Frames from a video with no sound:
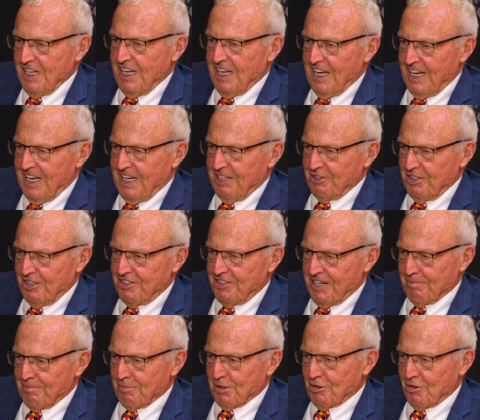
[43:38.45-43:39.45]
and the
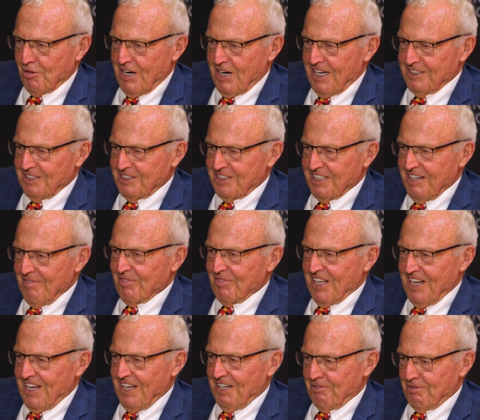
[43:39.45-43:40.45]
Democrats
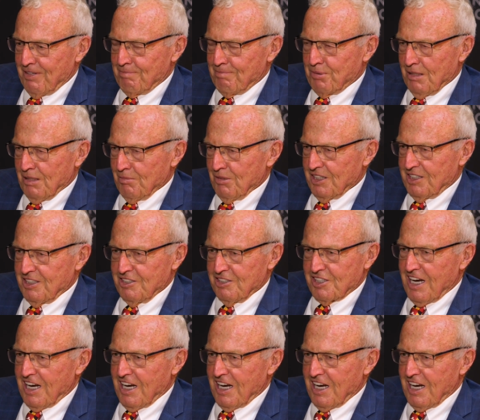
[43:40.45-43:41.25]
and Republicans.